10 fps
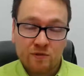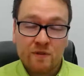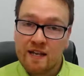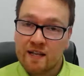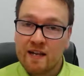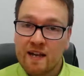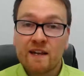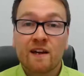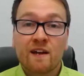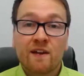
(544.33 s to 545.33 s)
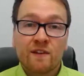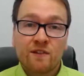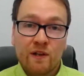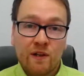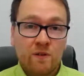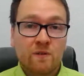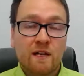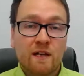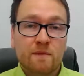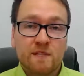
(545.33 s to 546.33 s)
aka the loan
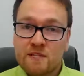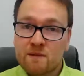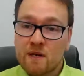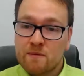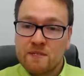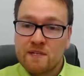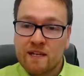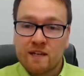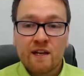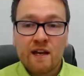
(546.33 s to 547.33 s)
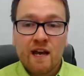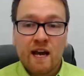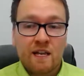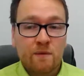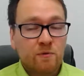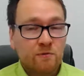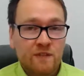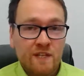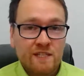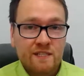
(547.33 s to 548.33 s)
liability, by mistake. And the problem with
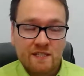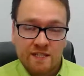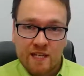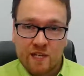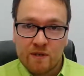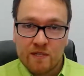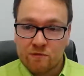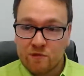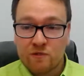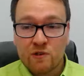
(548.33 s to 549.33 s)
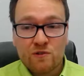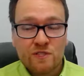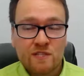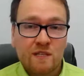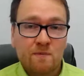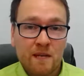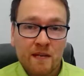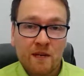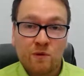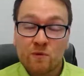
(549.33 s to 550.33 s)
this is that you end up with costs in the
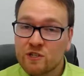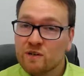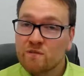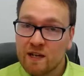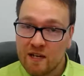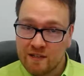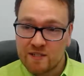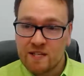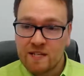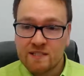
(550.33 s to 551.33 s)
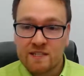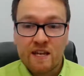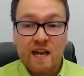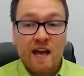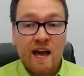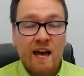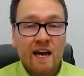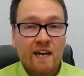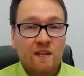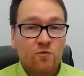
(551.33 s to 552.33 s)
P&L which are understated,
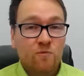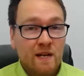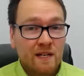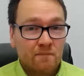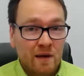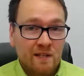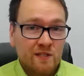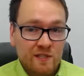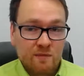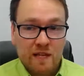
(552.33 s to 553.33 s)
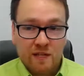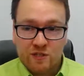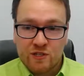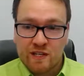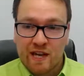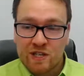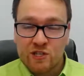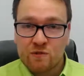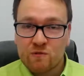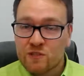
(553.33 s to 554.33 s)
and the remaining balance in the balance sheet
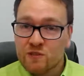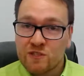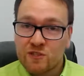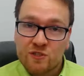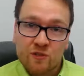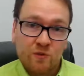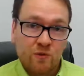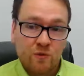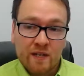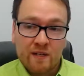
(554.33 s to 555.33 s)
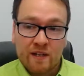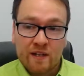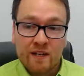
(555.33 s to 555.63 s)
actually reduces too quickly.